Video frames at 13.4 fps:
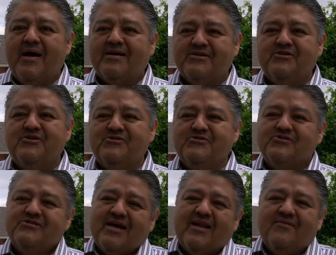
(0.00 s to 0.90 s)
back too,
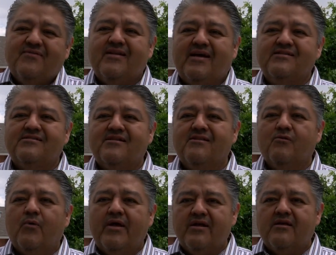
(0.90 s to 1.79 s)
so it's kind of a nice
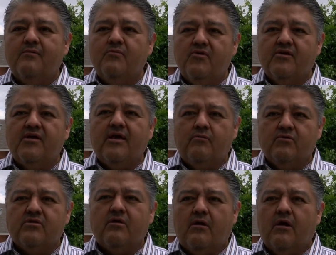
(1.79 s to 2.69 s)
little way to communicate
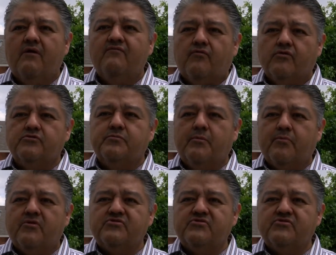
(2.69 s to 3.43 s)
with our law enforcement